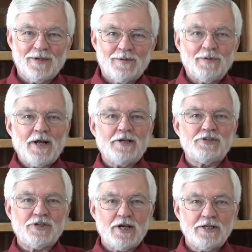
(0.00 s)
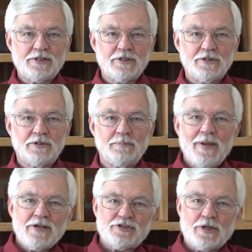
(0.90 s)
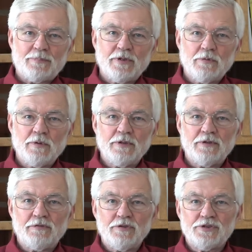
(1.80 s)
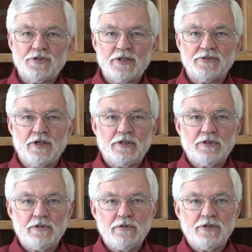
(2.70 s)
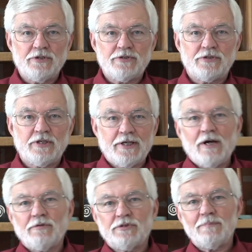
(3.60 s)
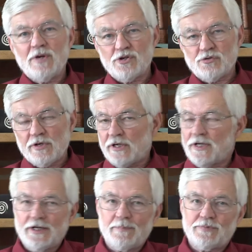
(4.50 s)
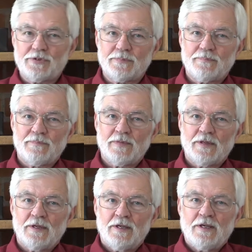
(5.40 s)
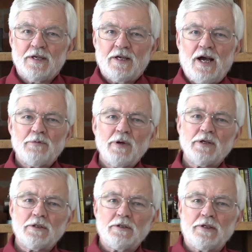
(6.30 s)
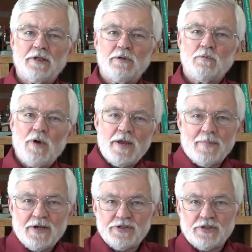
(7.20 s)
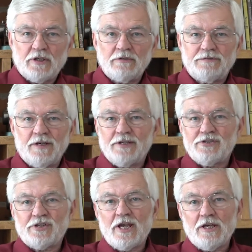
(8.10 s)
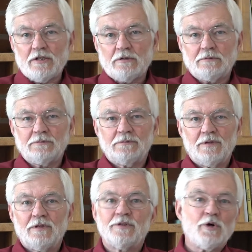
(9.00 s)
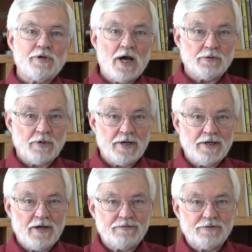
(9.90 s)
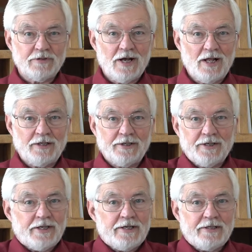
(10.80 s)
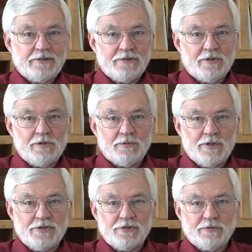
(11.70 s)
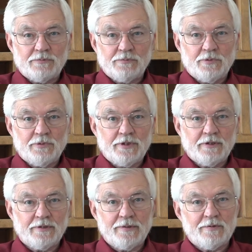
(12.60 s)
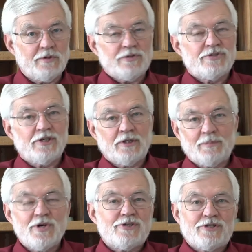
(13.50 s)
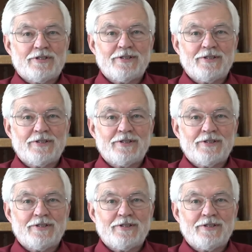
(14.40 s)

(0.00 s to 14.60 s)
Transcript: When I decide to bake something, one of the first things I do is get out the measuring cups. I regularly weigh myself on a scale, though not right after a holiday, no reason ruining a good celebration.